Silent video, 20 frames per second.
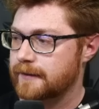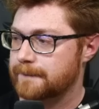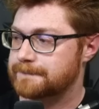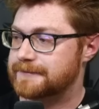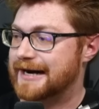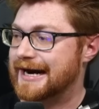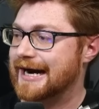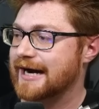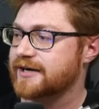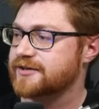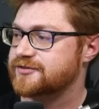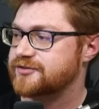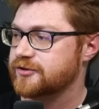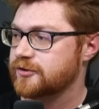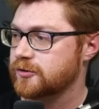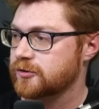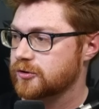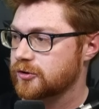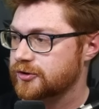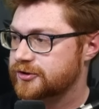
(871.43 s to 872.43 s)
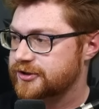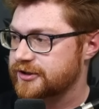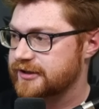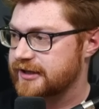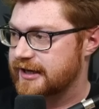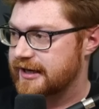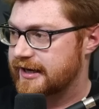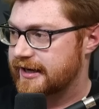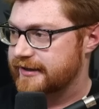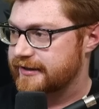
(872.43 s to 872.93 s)
Back to looking
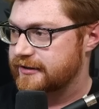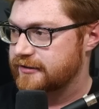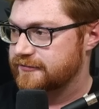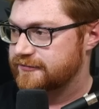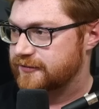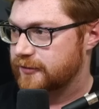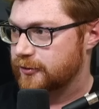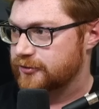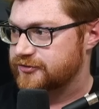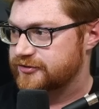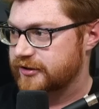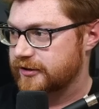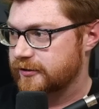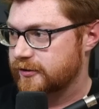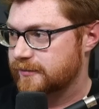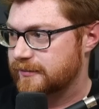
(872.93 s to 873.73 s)
at info stealer